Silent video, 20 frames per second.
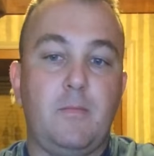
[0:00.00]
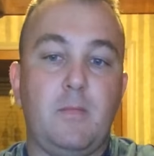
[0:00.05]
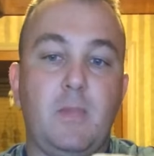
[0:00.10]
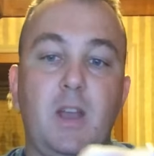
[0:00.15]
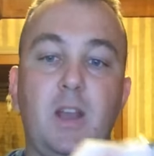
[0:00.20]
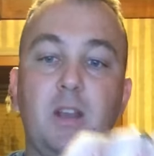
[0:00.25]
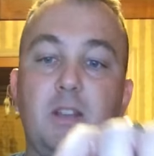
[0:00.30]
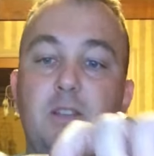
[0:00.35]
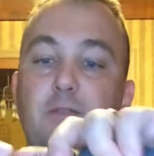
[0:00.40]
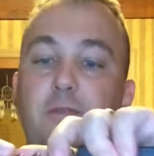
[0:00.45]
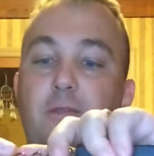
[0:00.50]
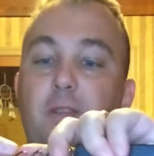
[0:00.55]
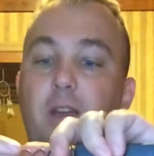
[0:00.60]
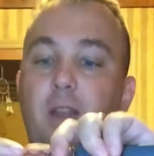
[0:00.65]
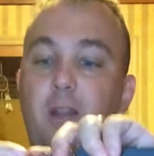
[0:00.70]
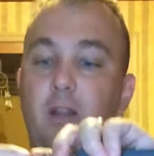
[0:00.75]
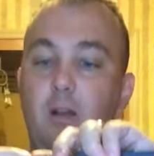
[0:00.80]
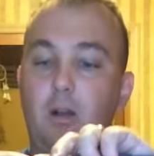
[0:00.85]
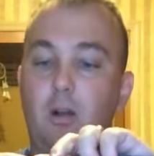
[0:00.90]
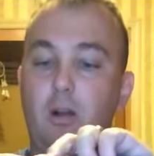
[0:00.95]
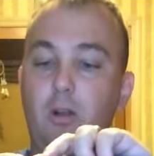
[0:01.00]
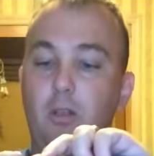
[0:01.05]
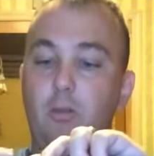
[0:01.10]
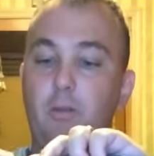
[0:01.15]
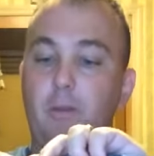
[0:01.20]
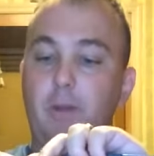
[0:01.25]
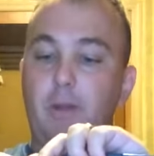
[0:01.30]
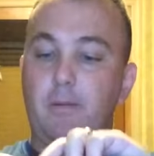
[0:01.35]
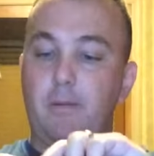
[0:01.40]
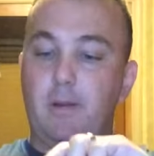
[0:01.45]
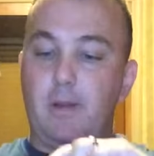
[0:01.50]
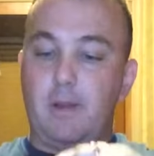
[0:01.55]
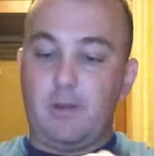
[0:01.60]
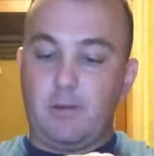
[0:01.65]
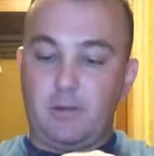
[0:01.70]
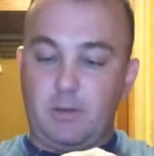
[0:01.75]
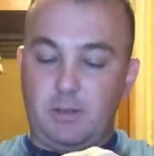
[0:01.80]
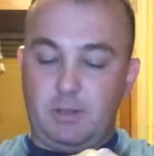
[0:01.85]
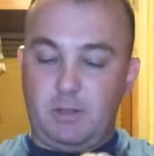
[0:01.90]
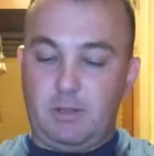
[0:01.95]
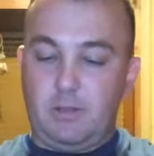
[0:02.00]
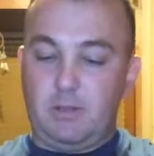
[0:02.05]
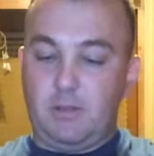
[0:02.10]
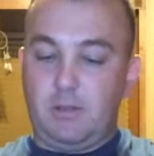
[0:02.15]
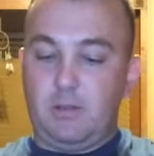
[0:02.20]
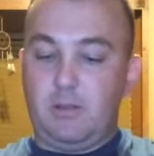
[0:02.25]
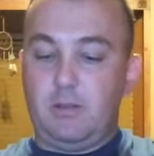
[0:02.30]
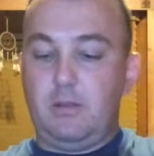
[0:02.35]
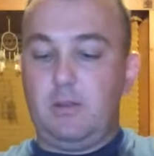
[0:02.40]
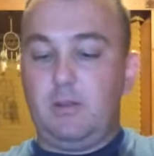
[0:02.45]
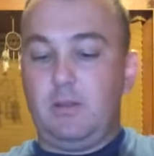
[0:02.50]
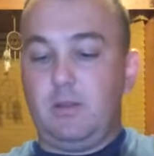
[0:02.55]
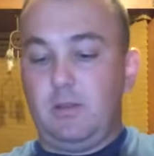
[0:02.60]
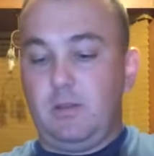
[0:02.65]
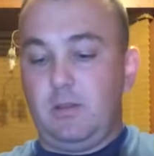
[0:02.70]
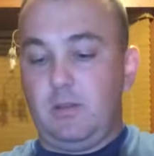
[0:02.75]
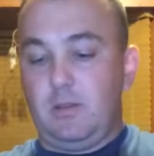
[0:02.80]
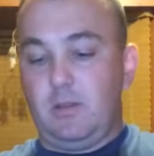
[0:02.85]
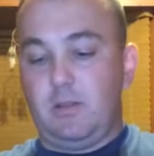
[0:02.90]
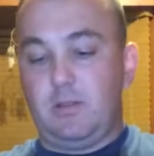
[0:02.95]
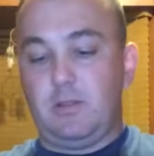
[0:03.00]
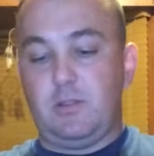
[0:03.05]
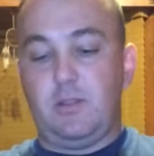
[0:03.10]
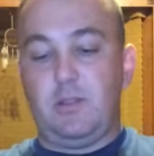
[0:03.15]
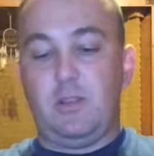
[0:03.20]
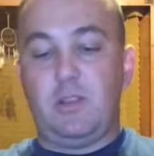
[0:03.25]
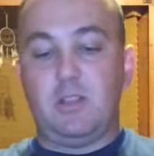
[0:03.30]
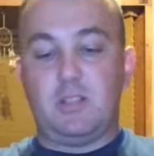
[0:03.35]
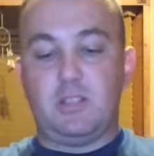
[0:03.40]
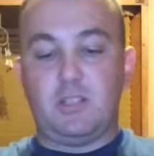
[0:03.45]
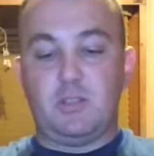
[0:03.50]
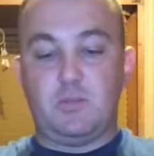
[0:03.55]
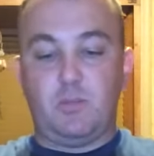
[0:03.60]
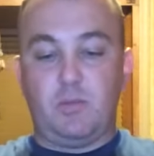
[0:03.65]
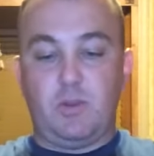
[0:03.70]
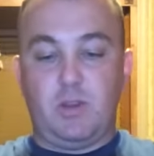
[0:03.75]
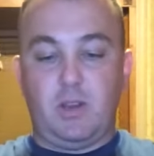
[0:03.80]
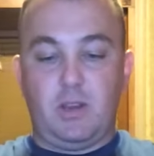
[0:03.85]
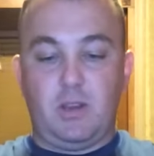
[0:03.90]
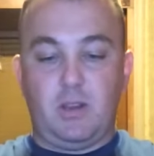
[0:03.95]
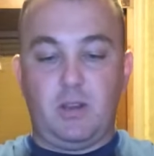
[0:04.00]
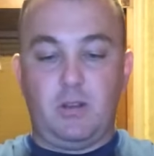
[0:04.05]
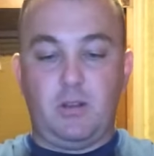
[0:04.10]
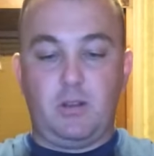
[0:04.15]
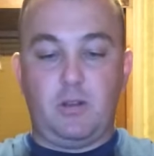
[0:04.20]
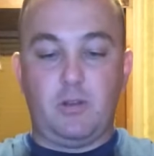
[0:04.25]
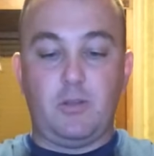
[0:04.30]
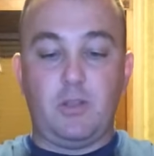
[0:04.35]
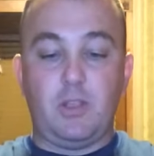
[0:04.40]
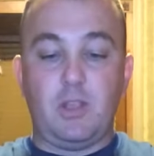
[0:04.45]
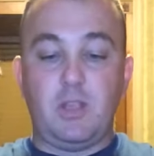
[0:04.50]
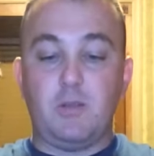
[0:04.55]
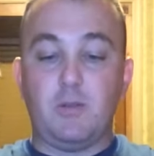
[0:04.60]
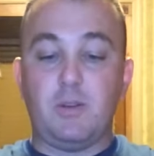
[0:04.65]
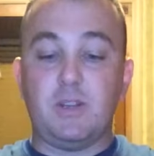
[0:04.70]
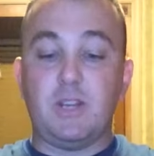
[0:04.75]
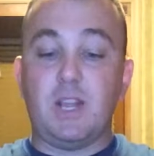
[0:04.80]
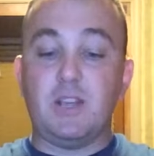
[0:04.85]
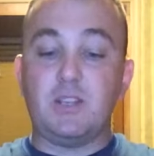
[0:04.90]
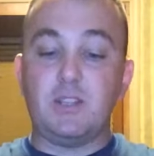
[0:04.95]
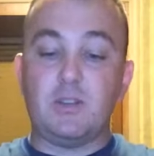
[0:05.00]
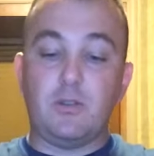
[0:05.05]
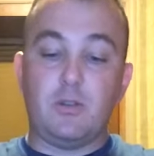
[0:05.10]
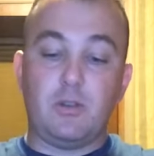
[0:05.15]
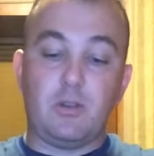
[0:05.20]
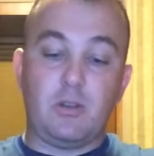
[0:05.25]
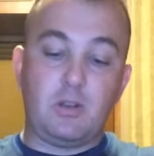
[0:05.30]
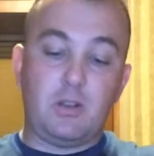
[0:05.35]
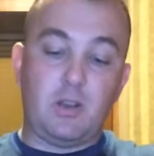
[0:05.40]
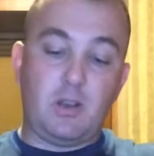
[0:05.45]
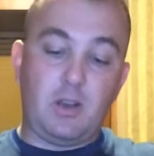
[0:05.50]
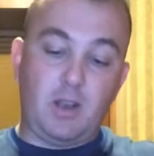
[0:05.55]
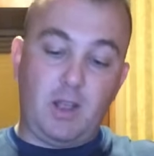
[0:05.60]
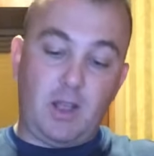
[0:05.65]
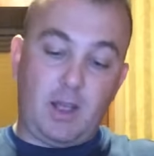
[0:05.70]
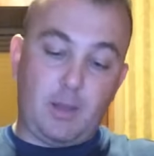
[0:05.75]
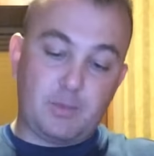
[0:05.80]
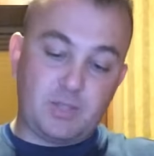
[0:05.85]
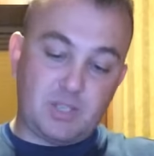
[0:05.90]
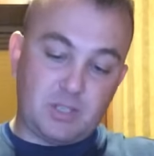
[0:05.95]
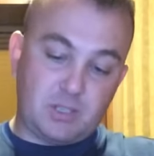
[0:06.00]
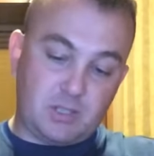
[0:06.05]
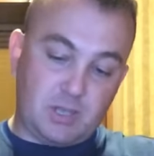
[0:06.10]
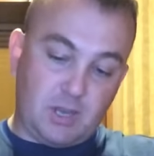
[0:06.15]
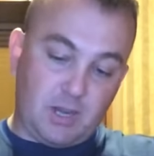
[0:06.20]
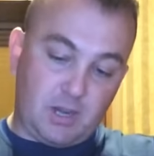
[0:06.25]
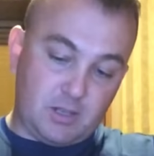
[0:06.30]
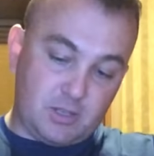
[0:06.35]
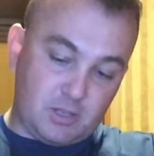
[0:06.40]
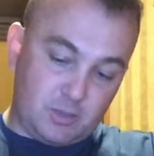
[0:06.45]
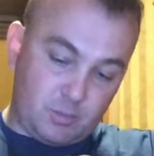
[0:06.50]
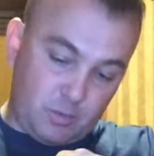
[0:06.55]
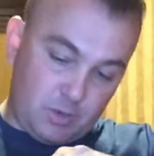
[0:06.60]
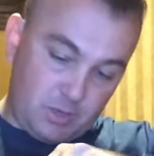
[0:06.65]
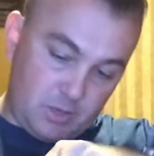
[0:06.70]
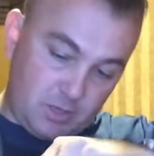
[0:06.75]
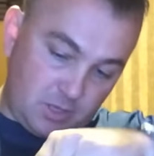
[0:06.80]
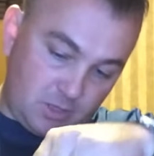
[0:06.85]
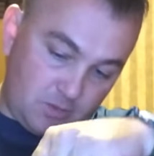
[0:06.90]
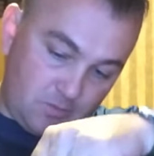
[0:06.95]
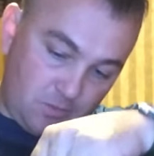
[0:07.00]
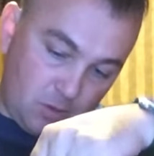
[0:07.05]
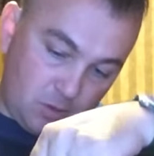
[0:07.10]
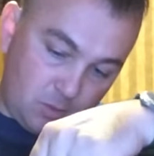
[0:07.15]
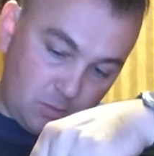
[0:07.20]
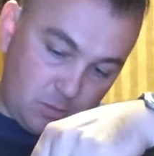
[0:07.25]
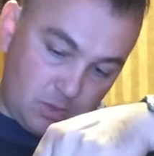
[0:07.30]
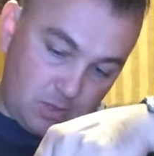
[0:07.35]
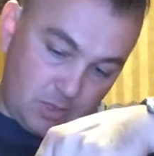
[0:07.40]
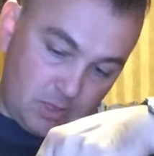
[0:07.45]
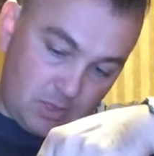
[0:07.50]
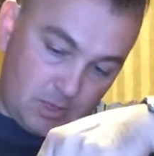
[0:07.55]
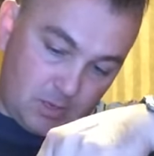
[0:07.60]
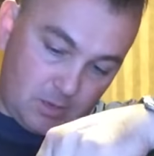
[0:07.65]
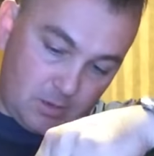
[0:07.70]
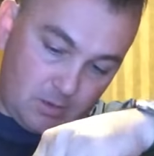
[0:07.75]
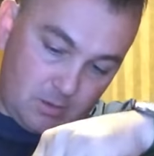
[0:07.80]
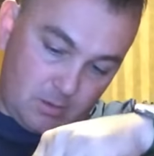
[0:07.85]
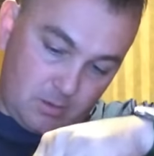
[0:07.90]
And it's fed all the way around until you get the spring or the retention hook to the opposite side of the spring that you first put it on.